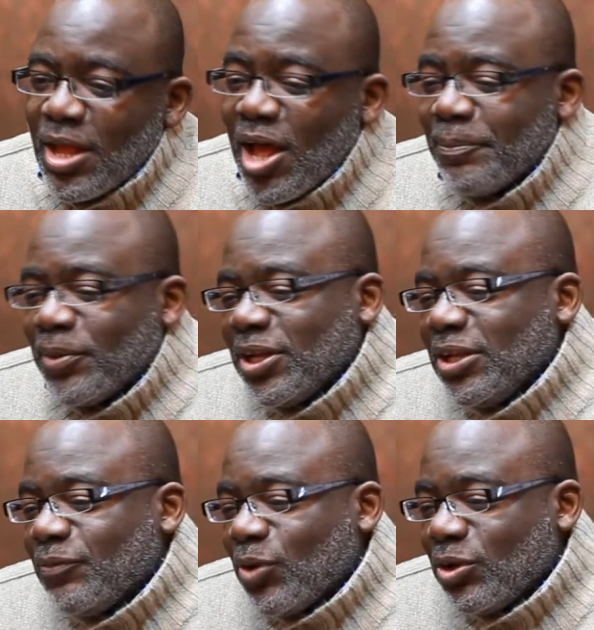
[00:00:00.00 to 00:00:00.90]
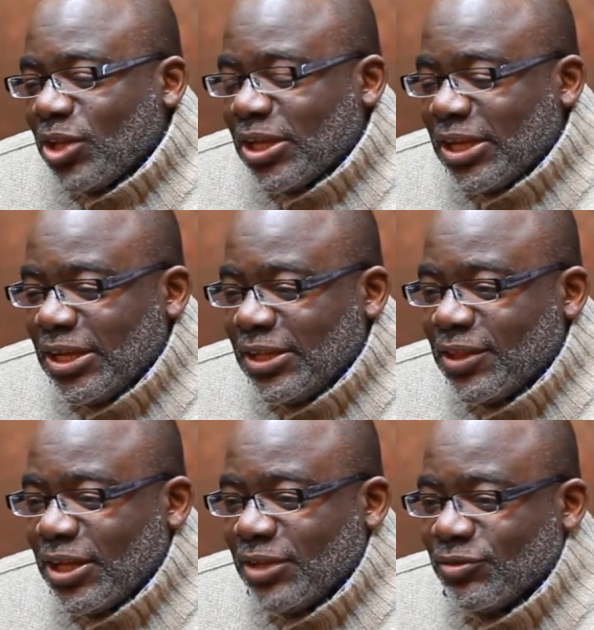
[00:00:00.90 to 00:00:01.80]
I believe one of the key
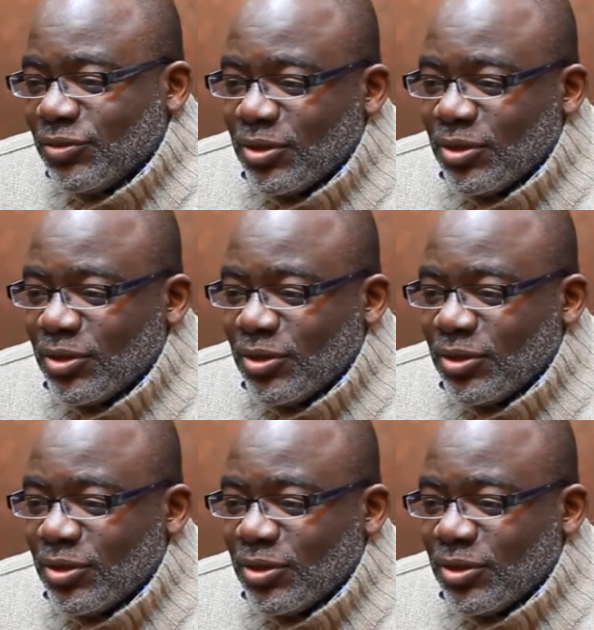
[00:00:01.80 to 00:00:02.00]
things